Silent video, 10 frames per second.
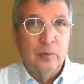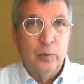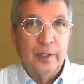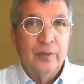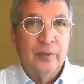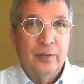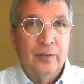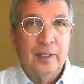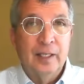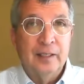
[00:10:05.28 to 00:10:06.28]
with
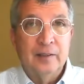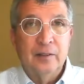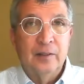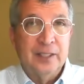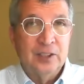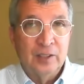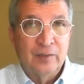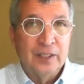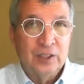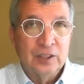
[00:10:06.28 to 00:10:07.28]
these
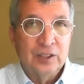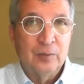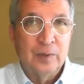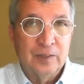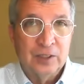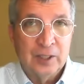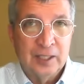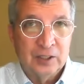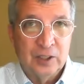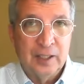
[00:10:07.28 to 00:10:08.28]
interventions that we've
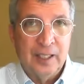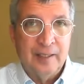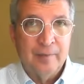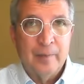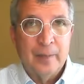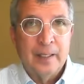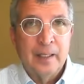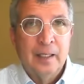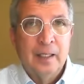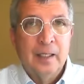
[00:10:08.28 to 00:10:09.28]
discussed today.
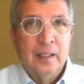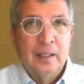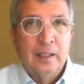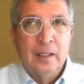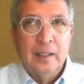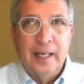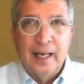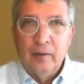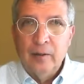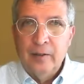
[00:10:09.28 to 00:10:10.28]

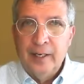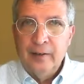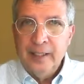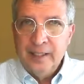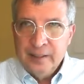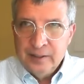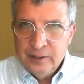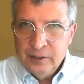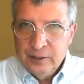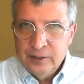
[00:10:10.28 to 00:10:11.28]
Now, there
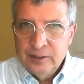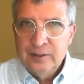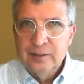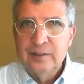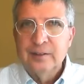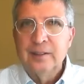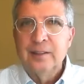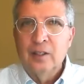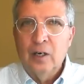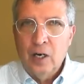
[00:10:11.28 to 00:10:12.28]
is, and
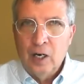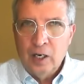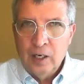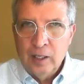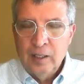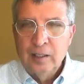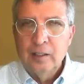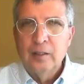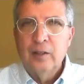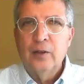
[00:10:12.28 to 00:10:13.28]
there are
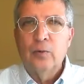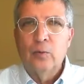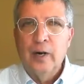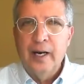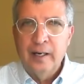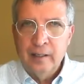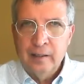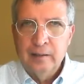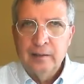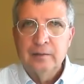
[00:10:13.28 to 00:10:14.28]
the
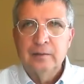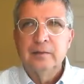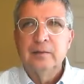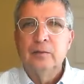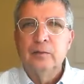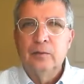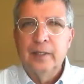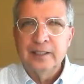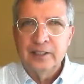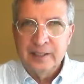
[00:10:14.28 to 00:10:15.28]
rare
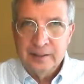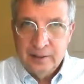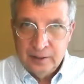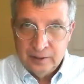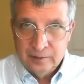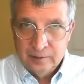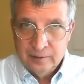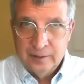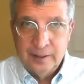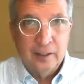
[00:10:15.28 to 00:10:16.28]
resident,
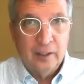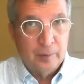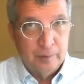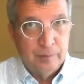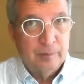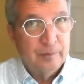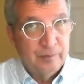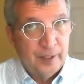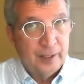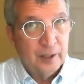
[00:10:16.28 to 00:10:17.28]
they are
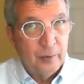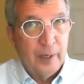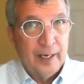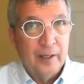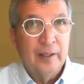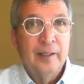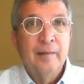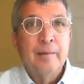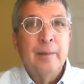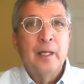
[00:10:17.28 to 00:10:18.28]
fairly rare,
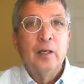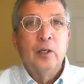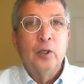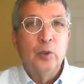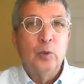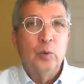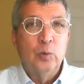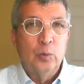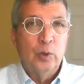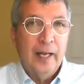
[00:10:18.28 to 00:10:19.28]

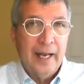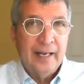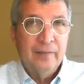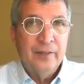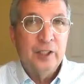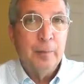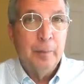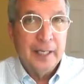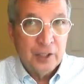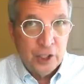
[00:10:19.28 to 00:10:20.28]
who will have a
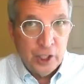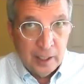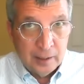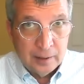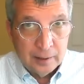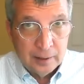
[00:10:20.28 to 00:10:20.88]
dementia